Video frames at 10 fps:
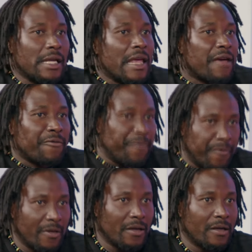have
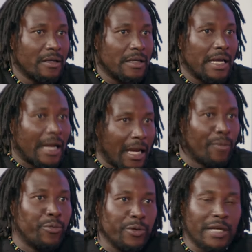a
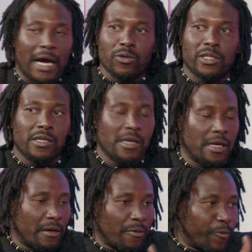club
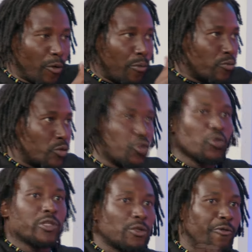from
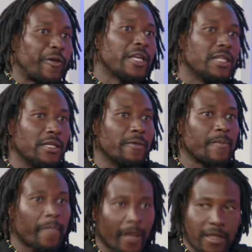Tuesday to Friday,
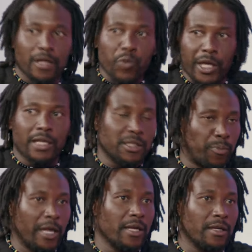and then weekend he's
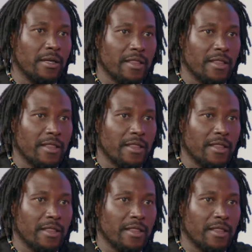playing.